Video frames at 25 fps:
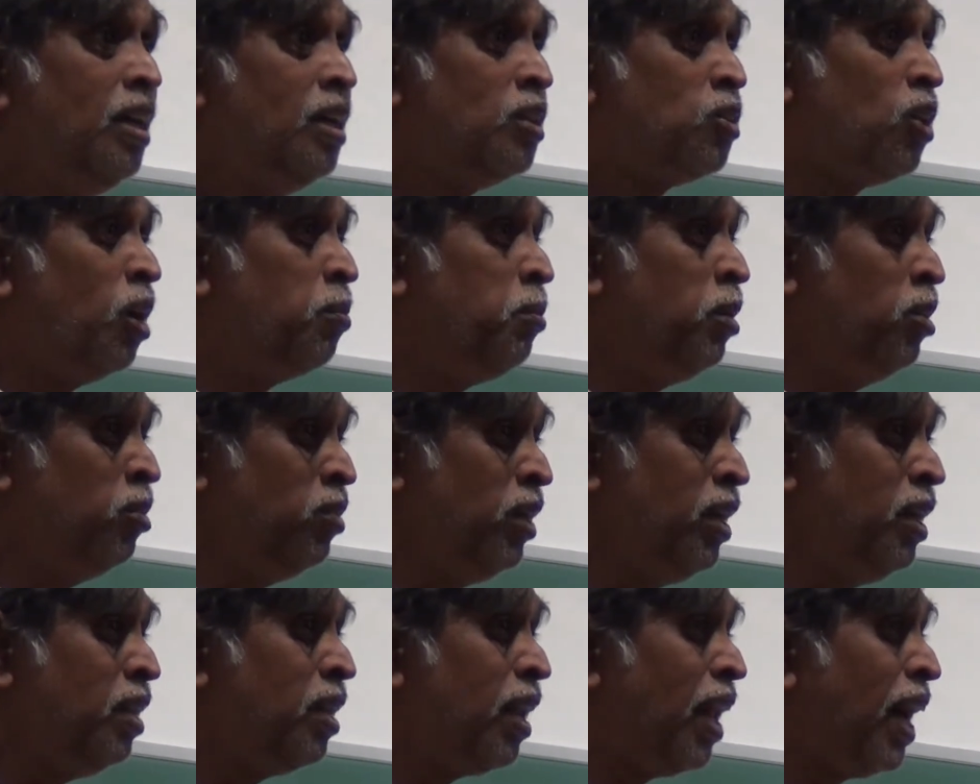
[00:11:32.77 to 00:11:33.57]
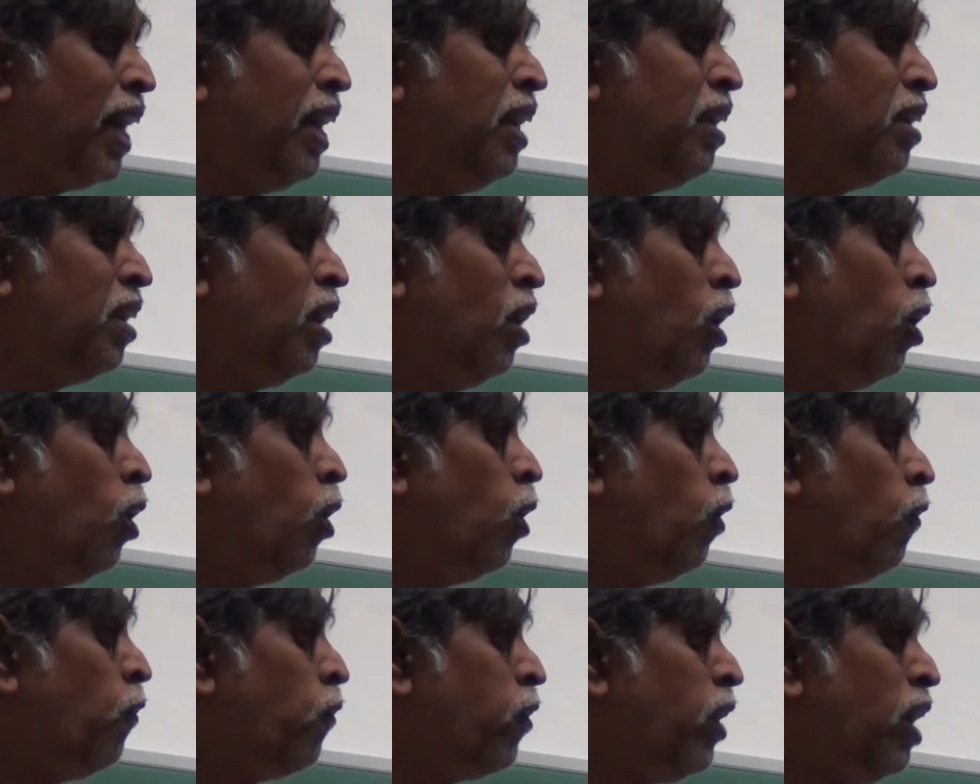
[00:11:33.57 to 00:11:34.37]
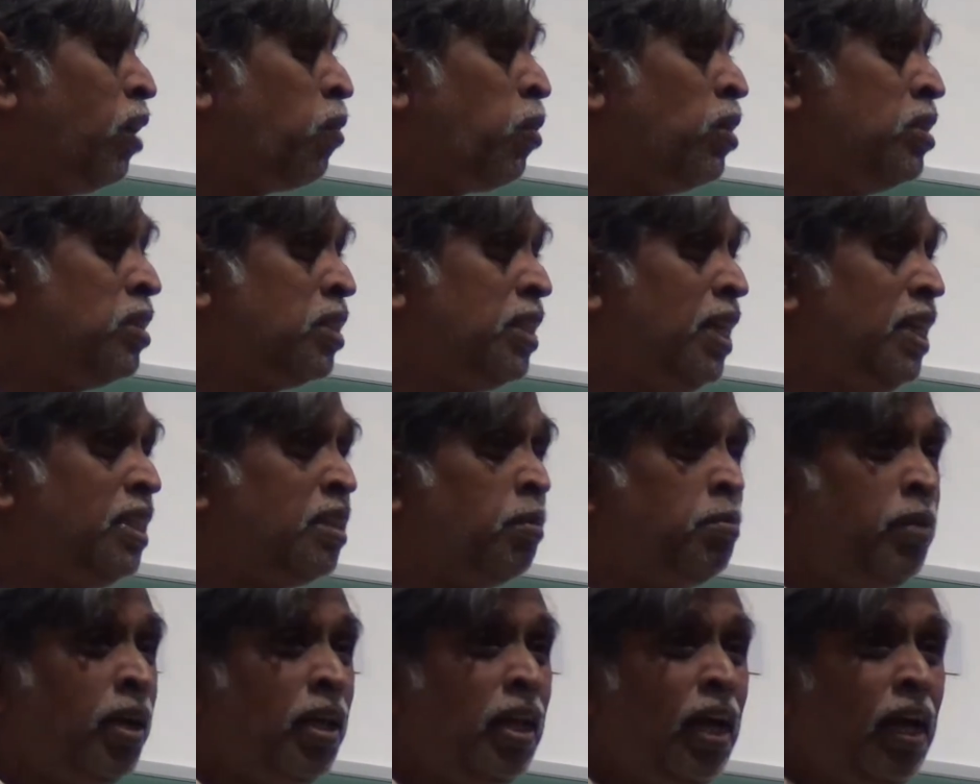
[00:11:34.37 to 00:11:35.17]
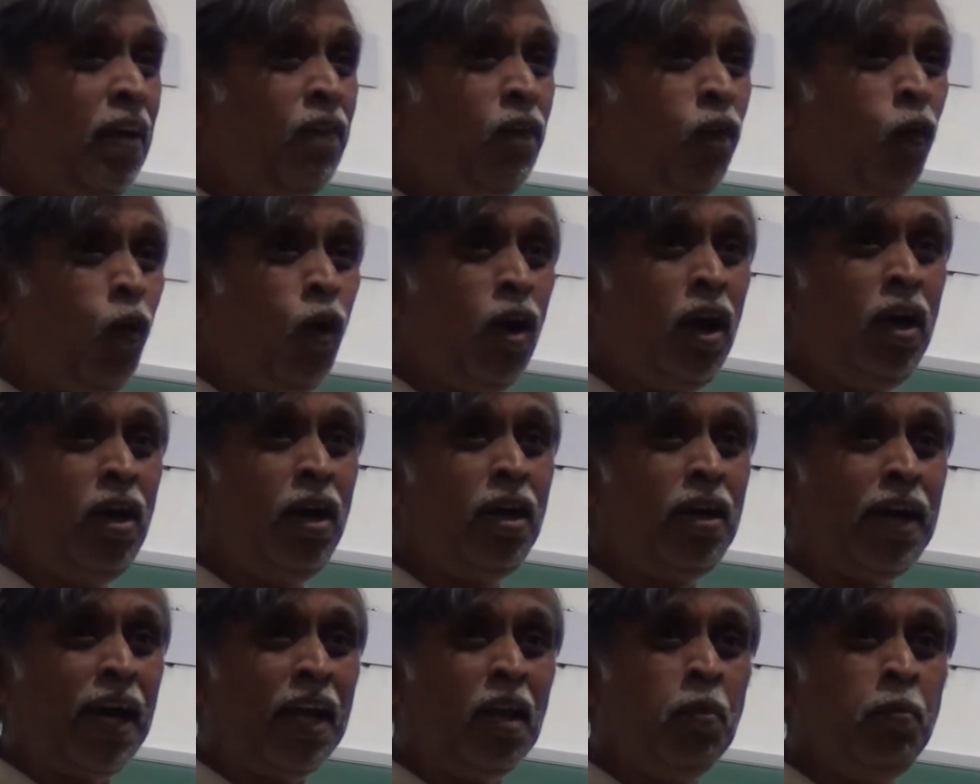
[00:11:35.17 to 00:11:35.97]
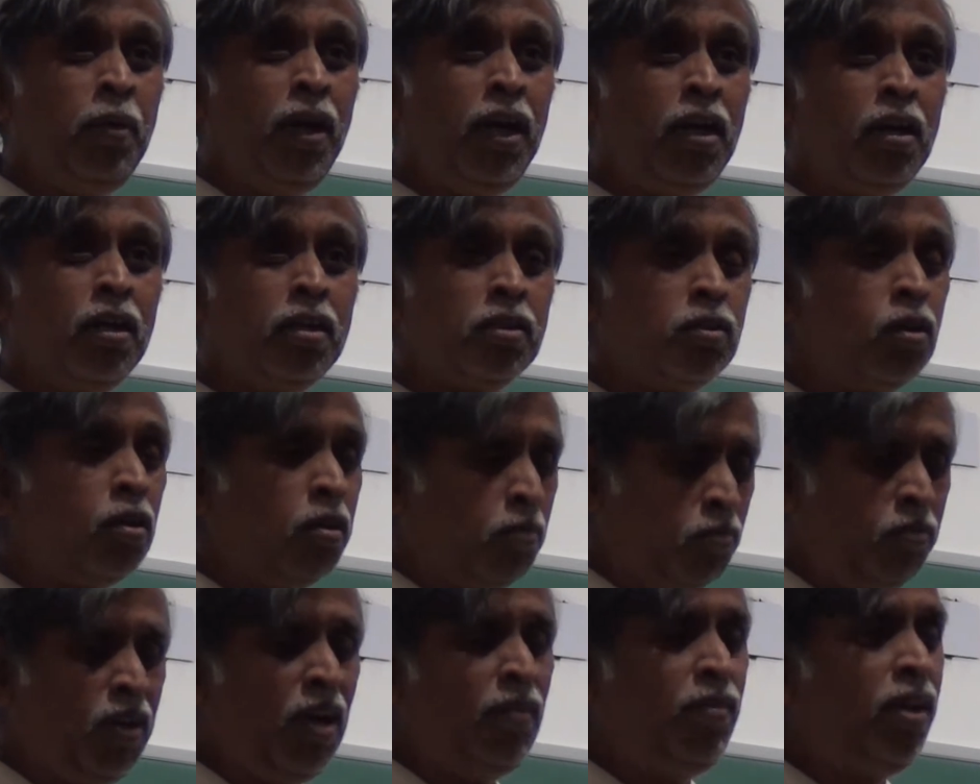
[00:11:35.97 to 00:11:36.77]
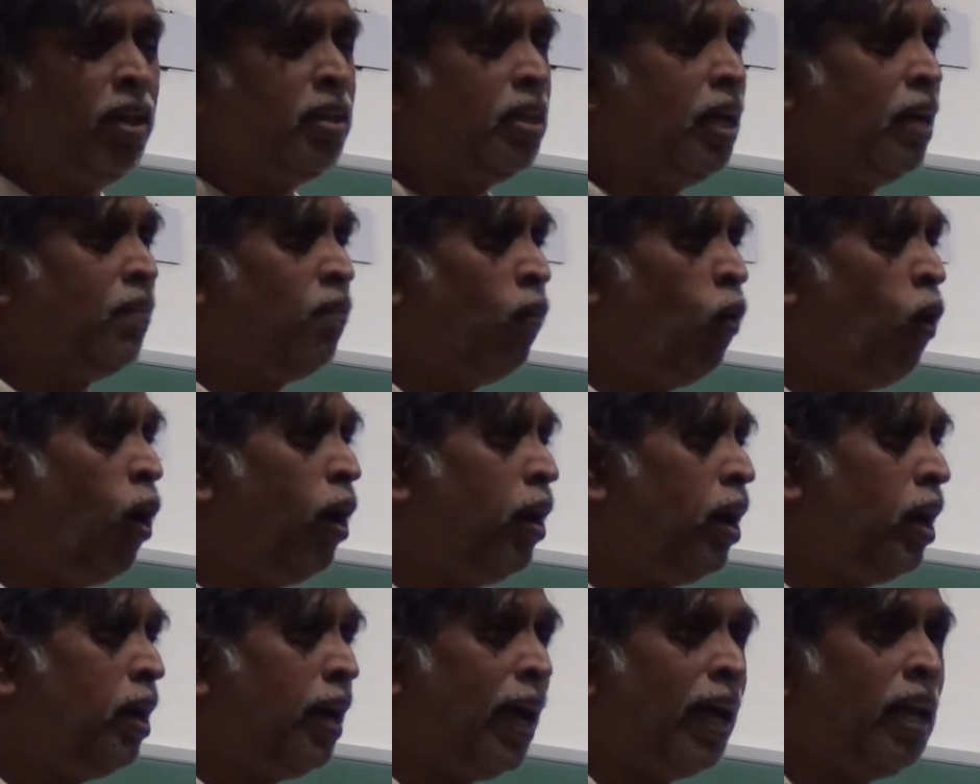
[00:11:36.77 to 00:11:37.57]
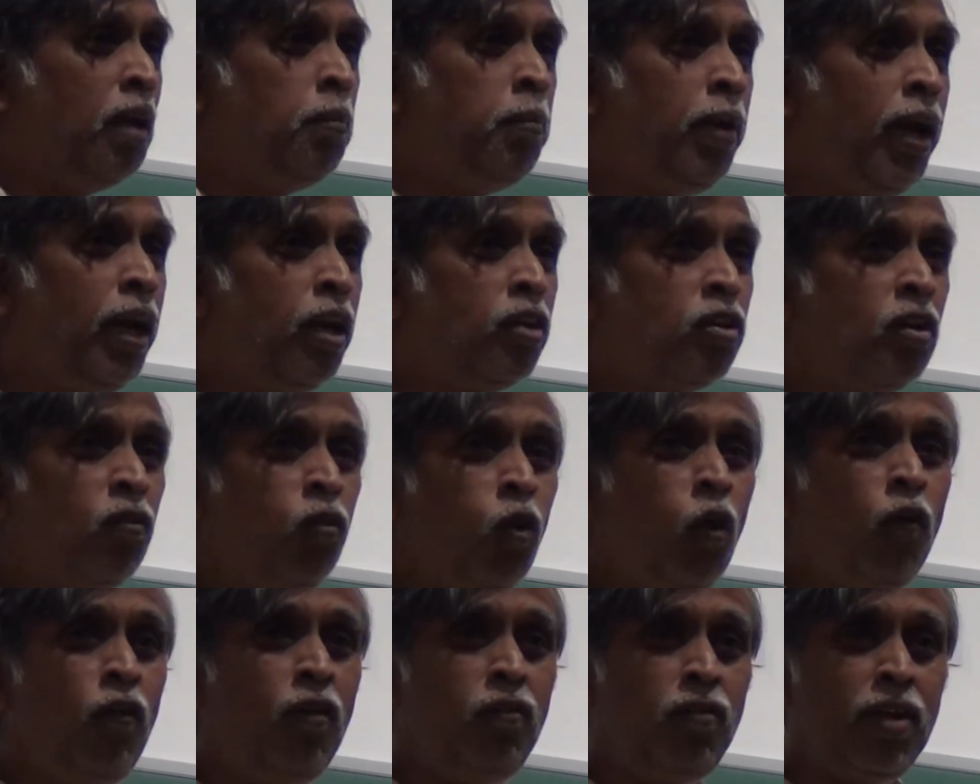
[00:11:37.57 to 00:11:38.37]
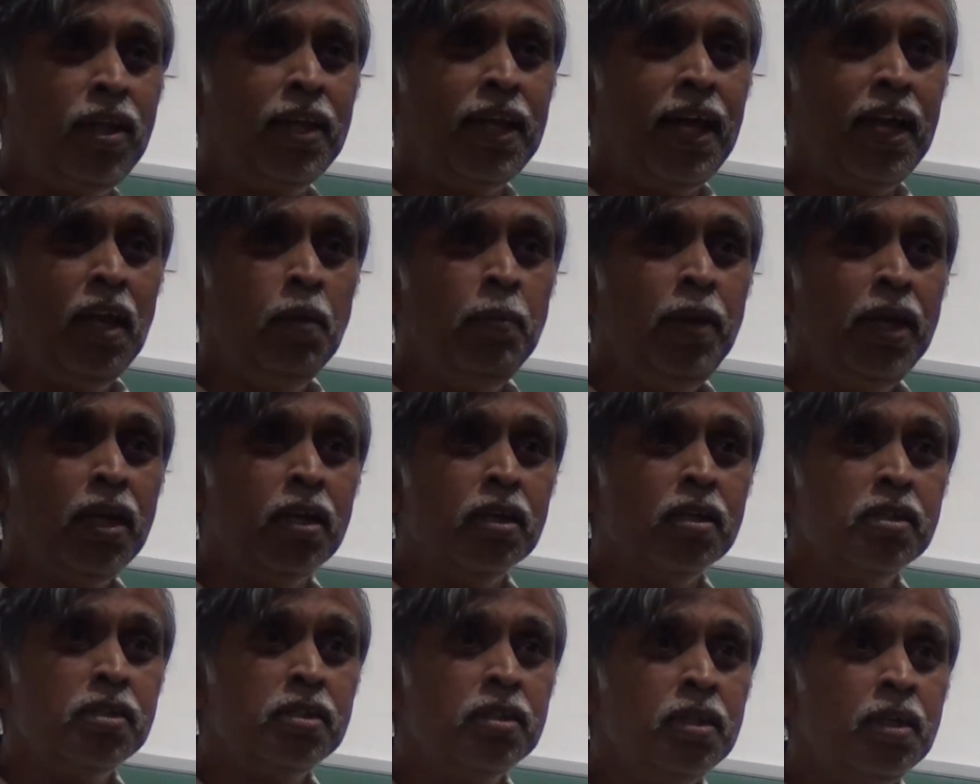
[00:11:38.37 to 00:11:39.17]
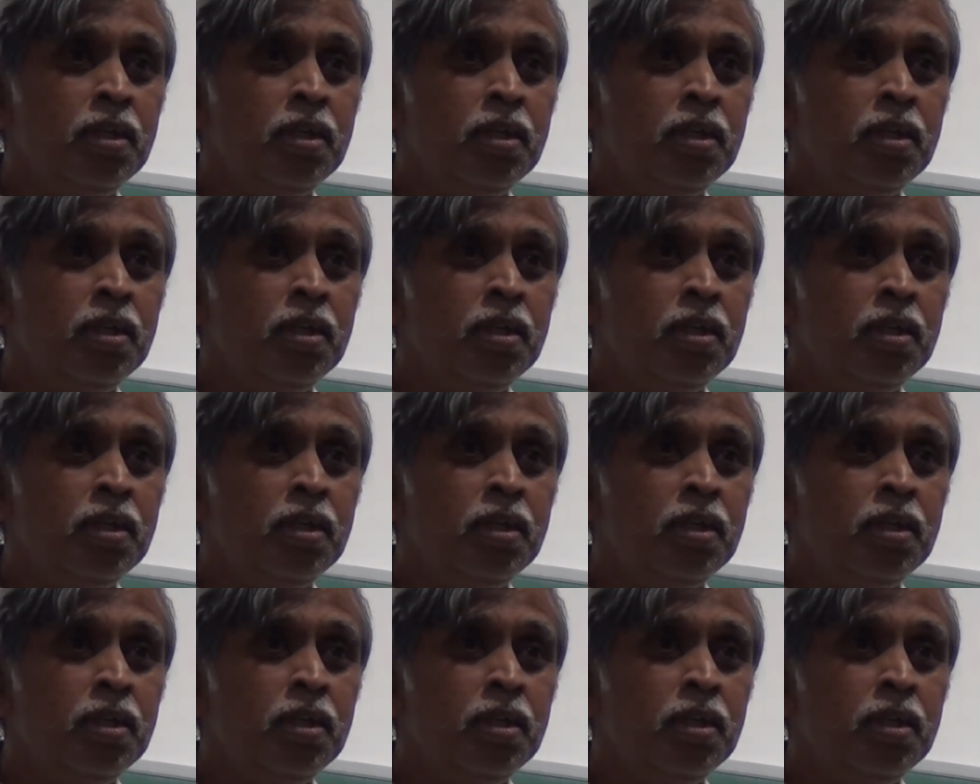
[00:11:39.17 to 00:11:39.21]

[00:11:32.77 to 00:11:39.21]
So I'm using light of frequency something like 400 nanometers or wavelength like 400 nanometers or 450 nanometers.